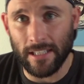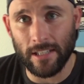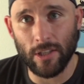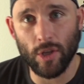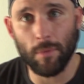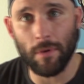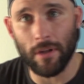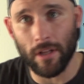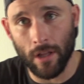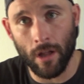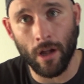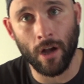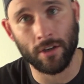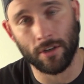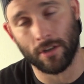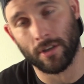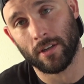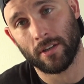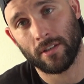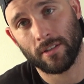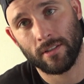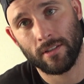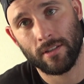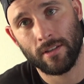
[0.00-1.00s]
a little bit
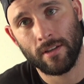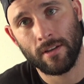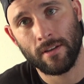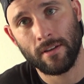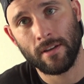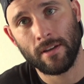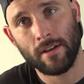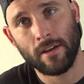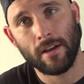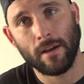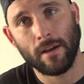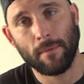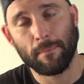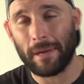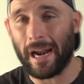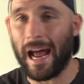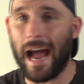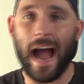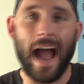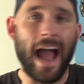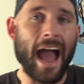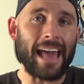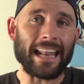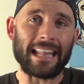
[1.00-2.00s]
longer. But
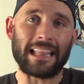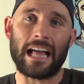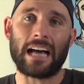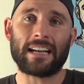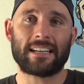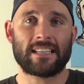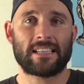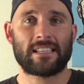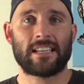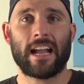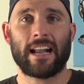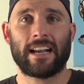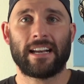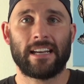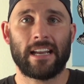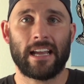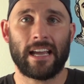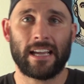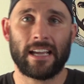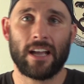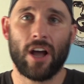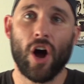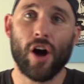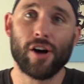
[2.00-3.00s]
I had a lot to say
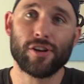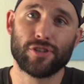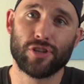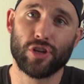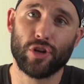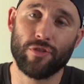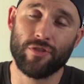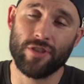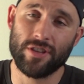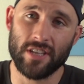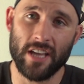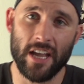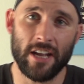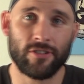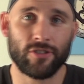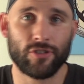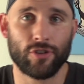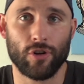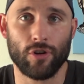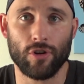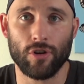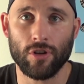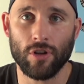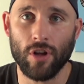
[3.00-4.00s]
today. Also, this Hinge
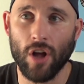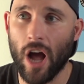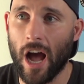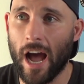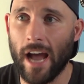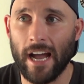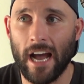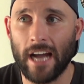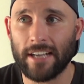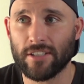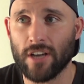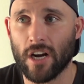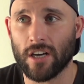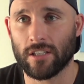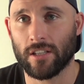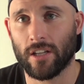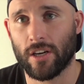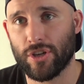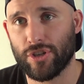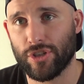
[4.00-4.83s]
girl, I talked a lot of